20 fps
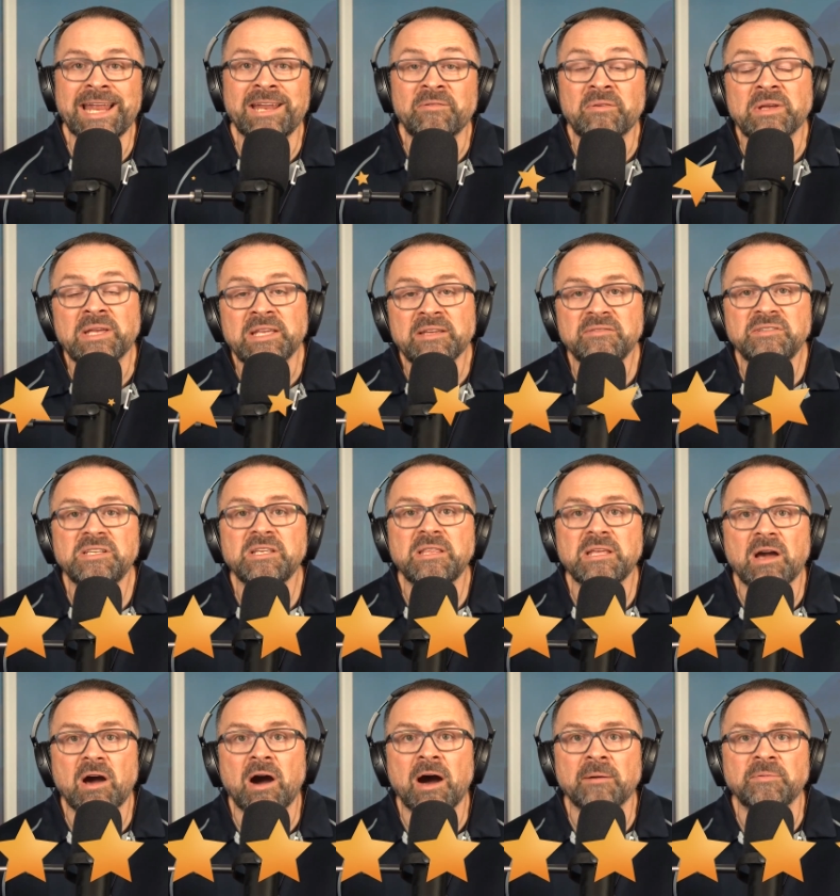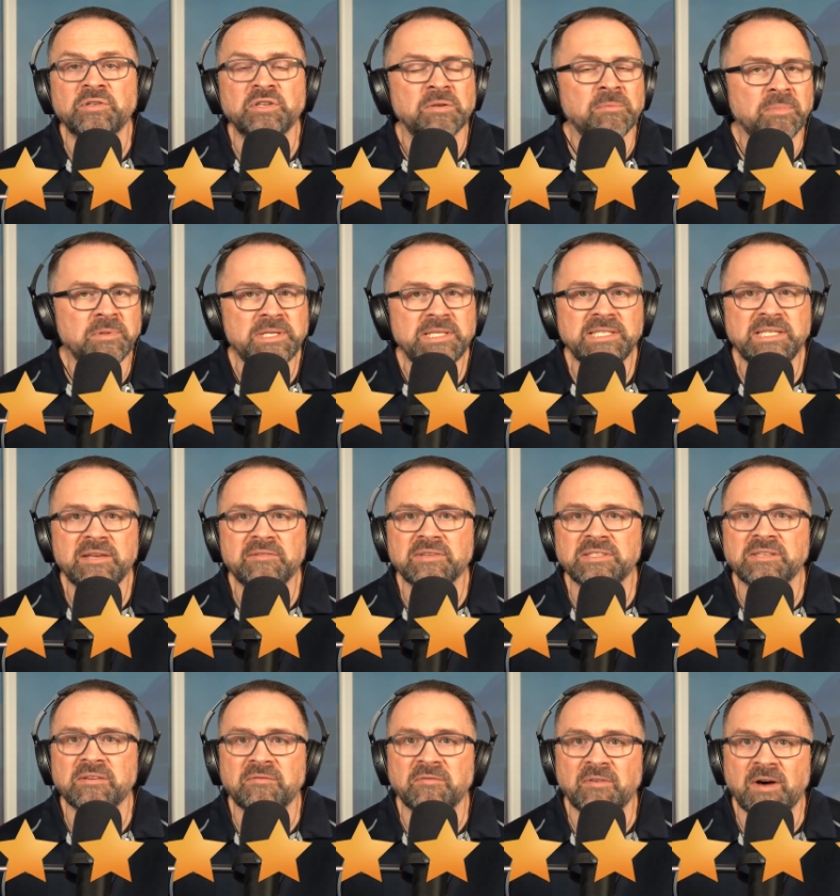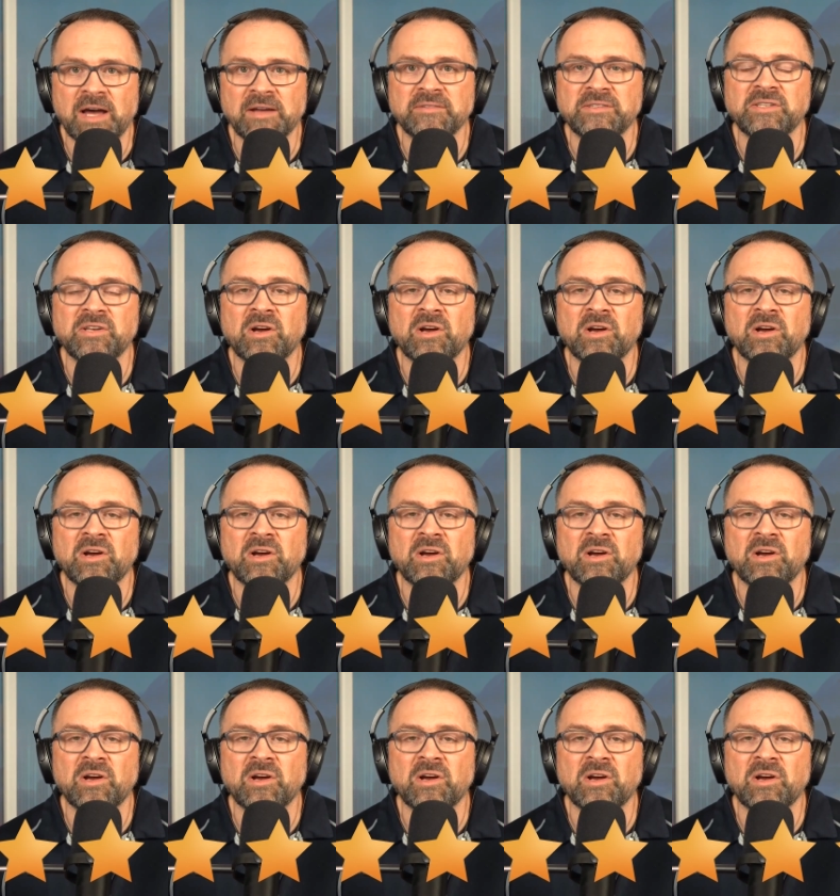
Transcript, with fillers: And if it gives you the option, please give us a five